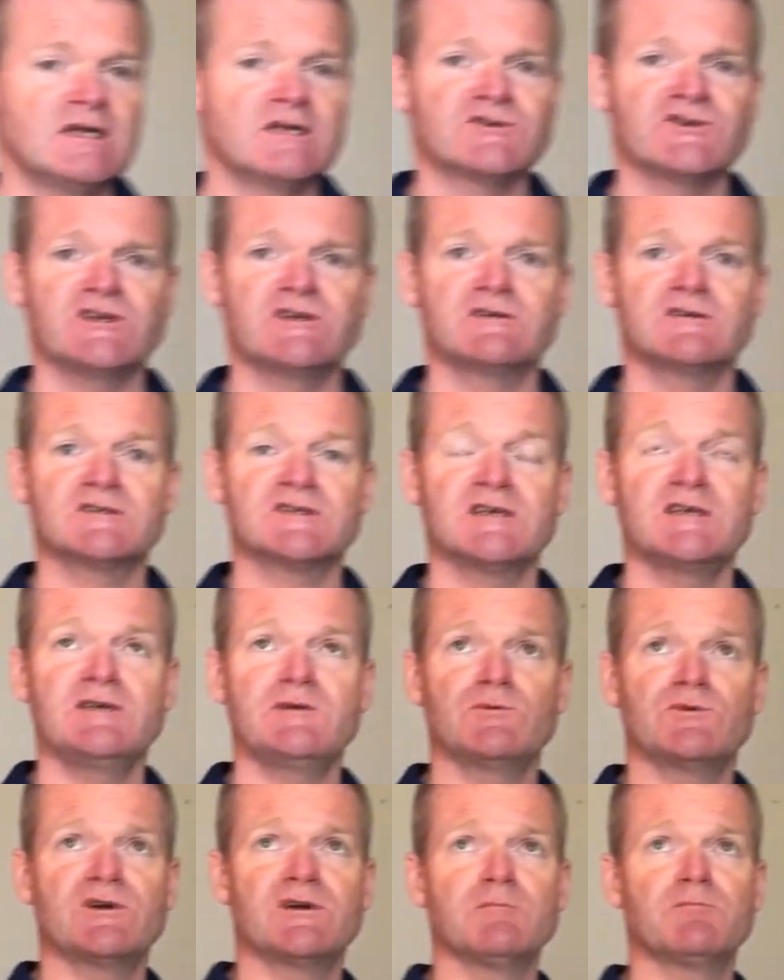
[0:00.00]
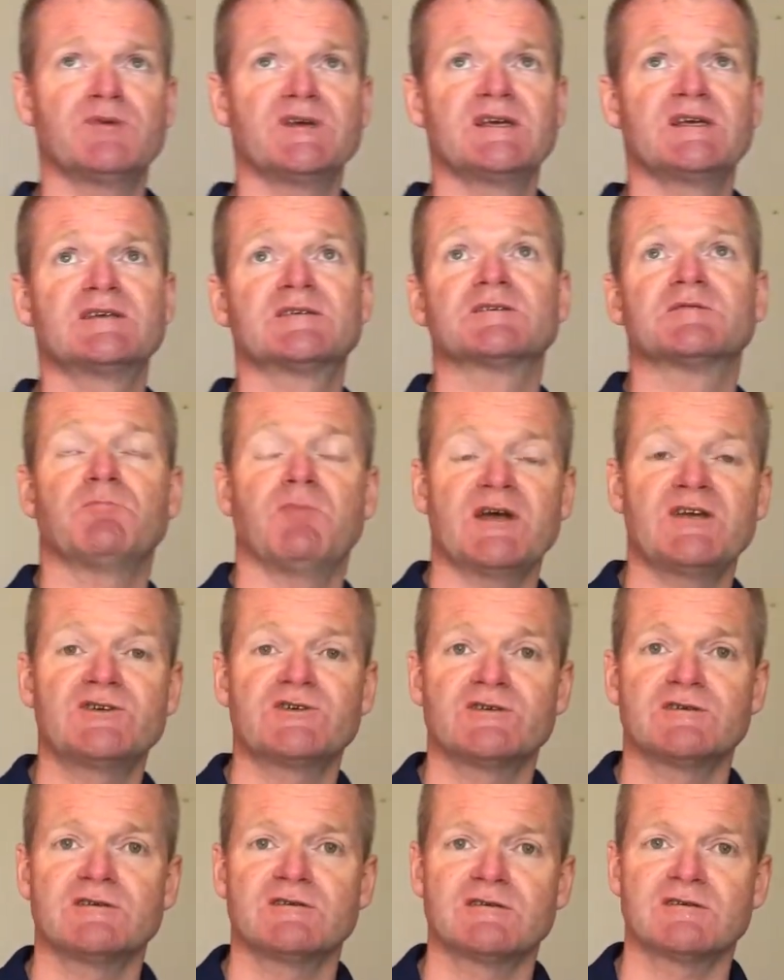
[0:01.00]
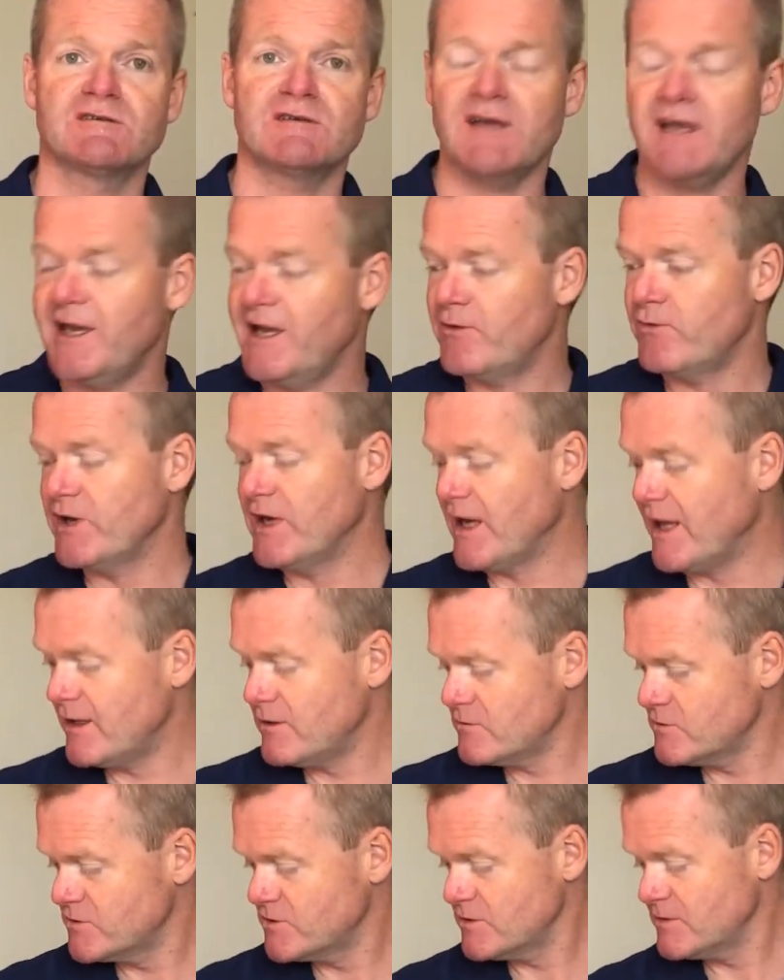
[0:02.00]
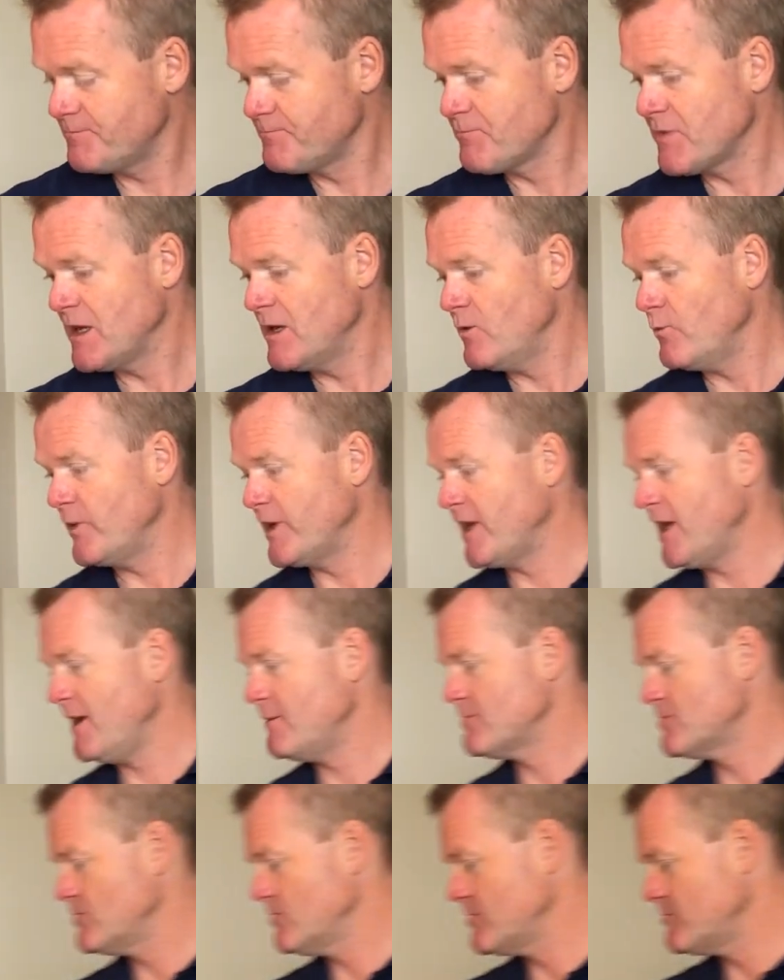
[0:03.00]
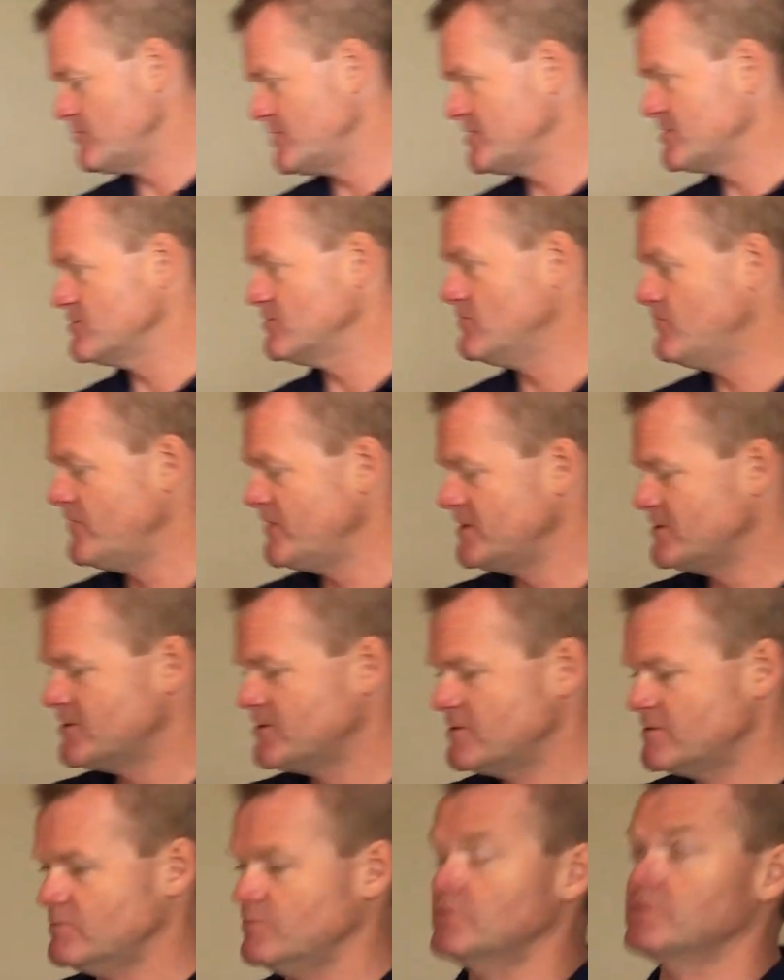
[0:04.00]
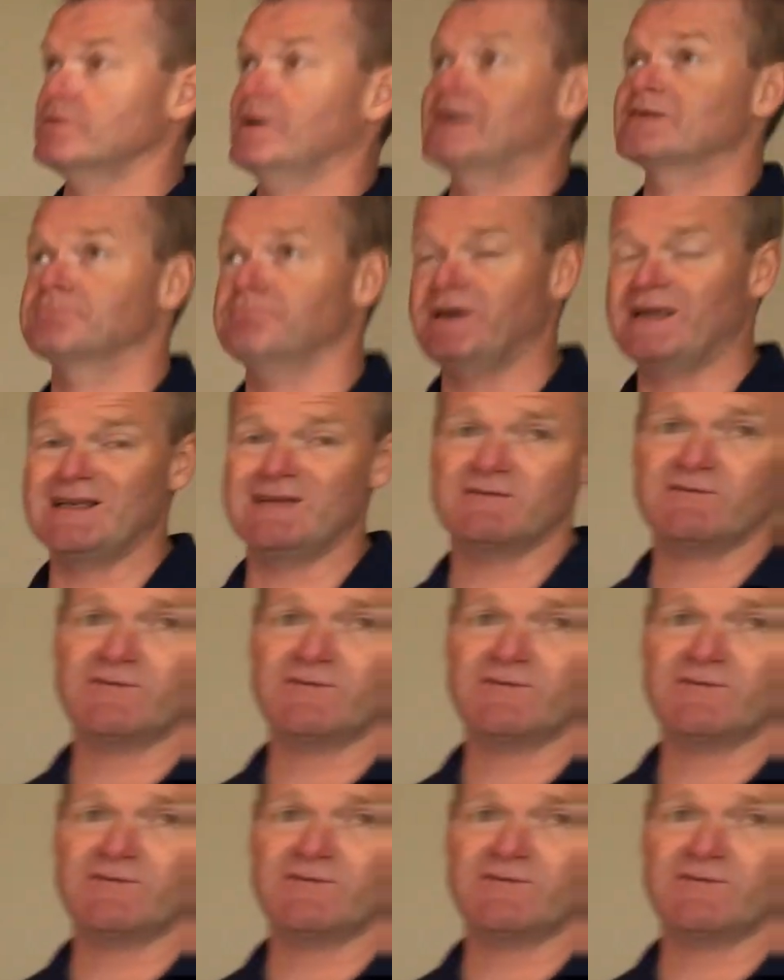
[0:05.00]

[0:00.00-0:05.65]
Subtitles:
So you can see we're in a big, spacious, airy lounge We kept all the original features, or as many of